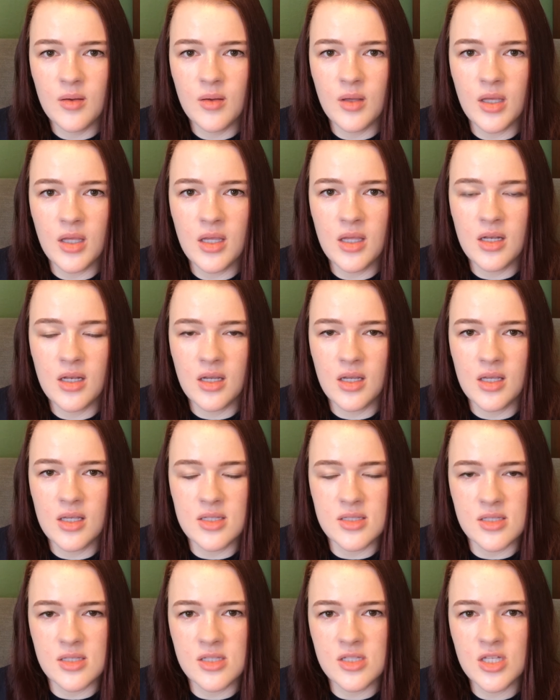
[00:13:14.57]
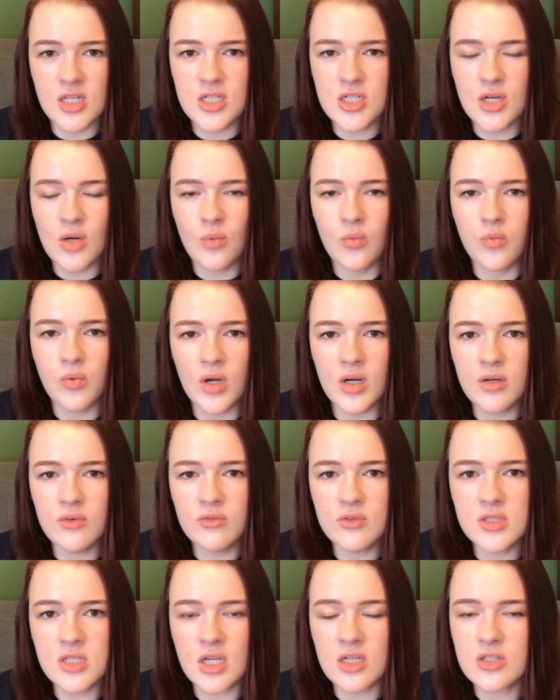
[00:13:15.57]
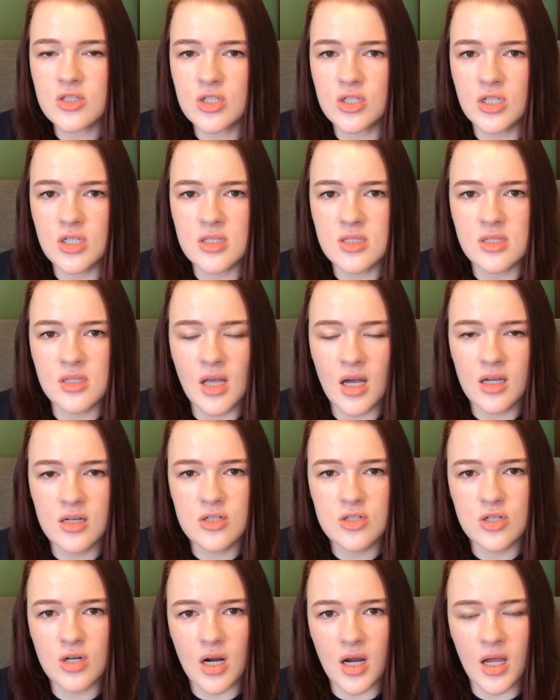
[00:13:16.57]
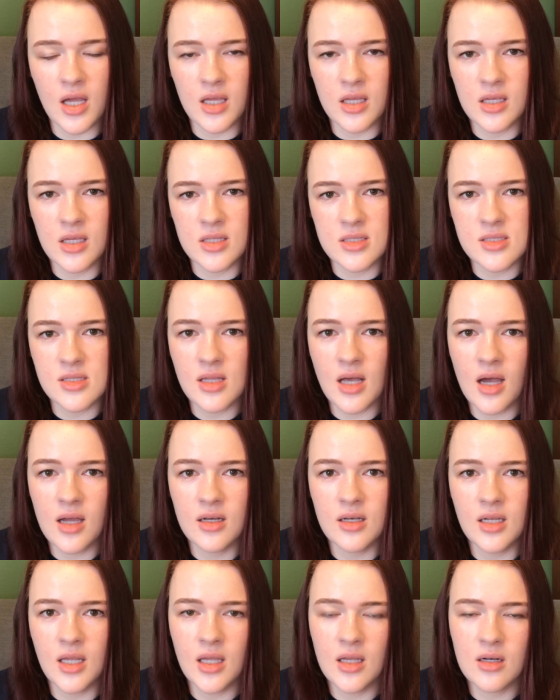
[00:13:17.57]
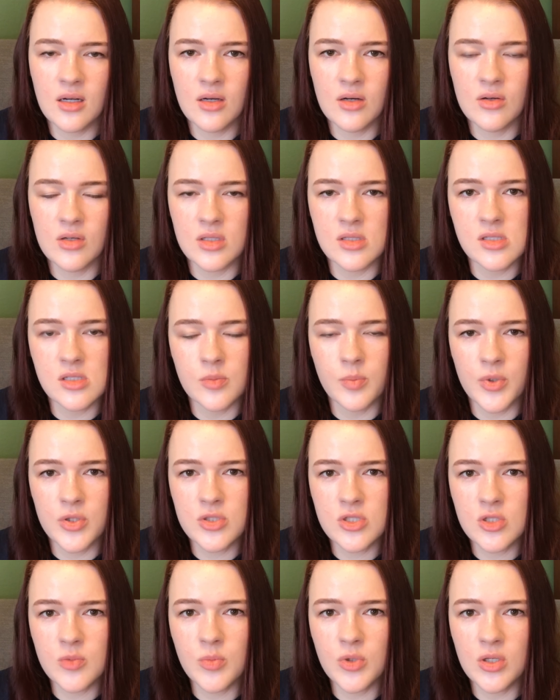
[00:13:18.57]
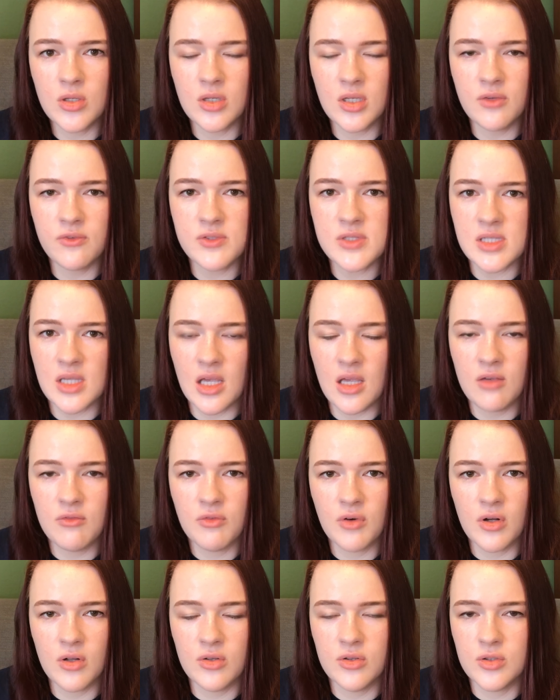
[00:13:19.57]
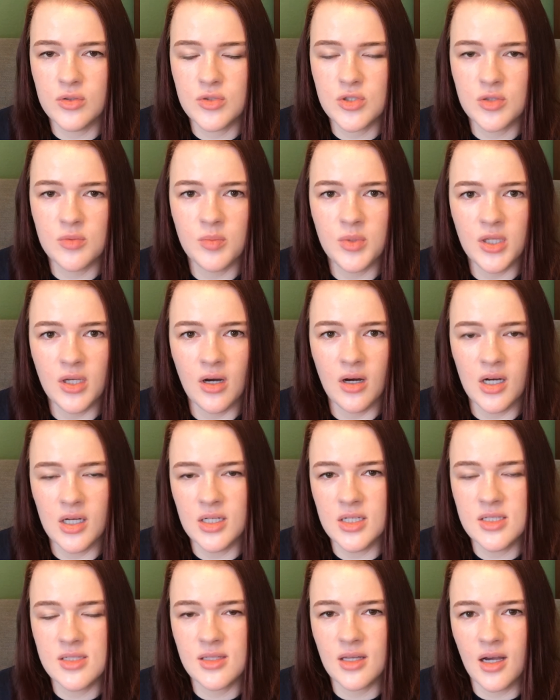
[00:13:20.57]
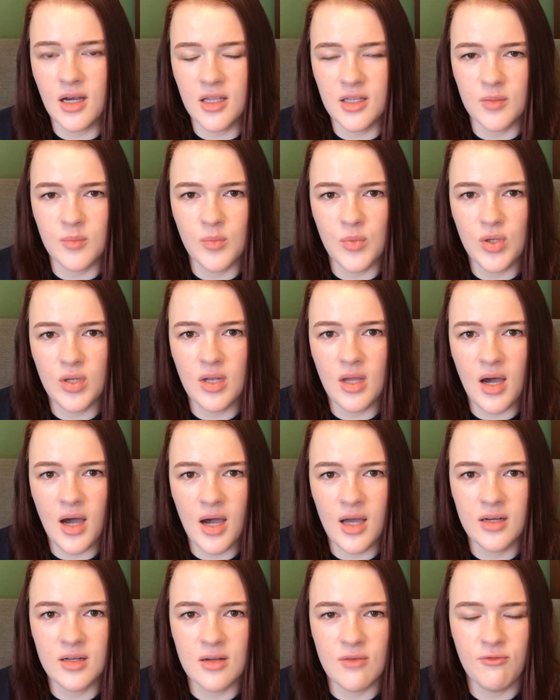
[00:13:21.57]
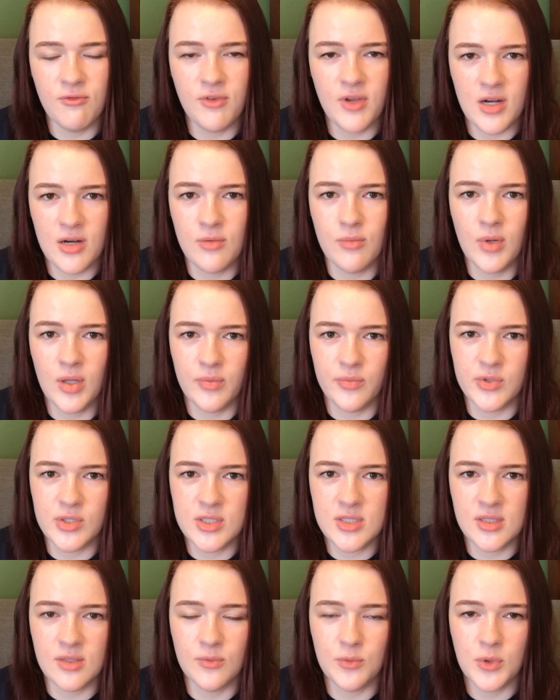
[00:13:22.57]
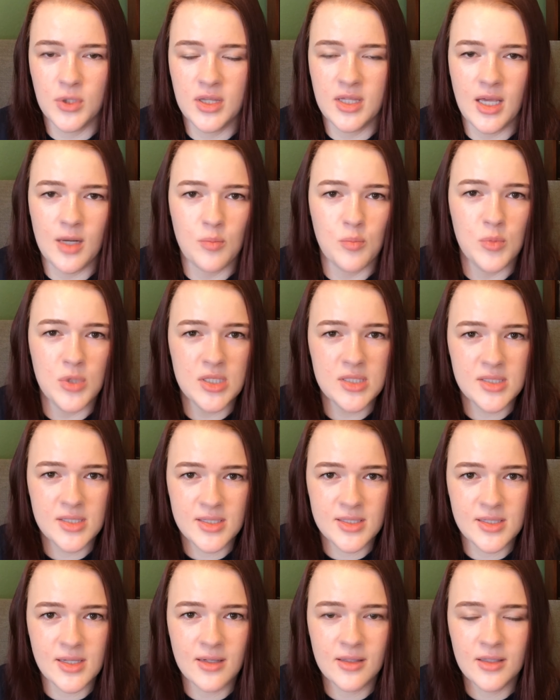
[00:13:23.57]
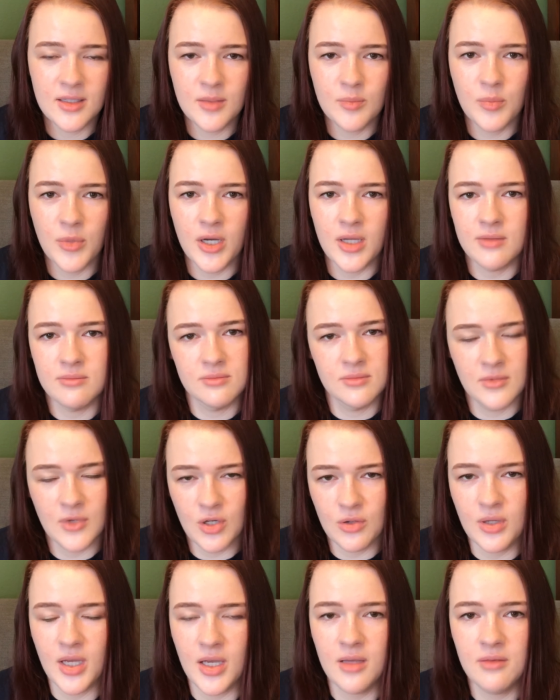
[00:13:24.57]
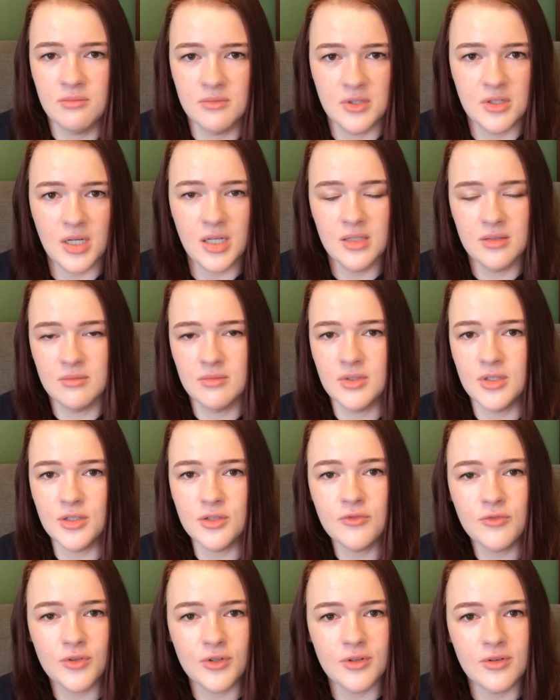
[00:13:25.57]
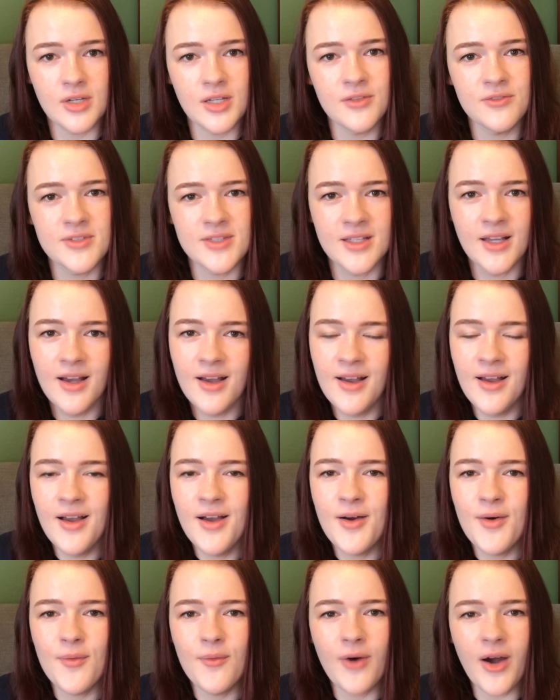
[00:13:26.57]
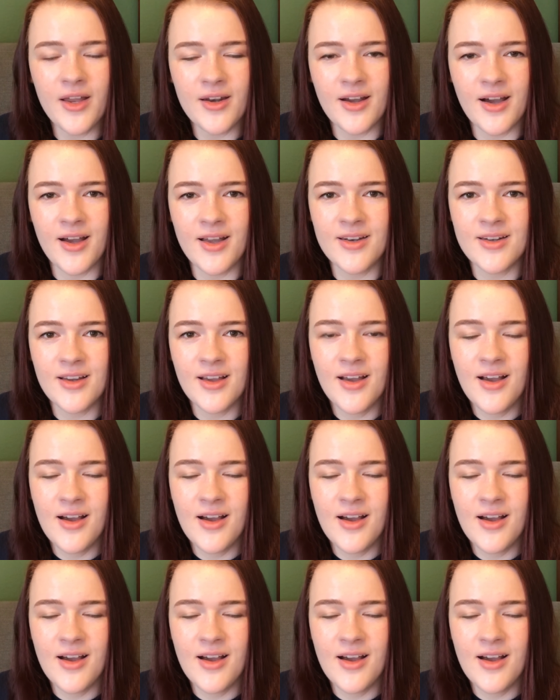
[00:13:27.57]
It is such a wonderful texture, it's non-drying, it's non-nano, it's supposed to be reef safe, although to be honest, I am not very well versed in what that means exactly, but okay, great, good for the reefs, why not?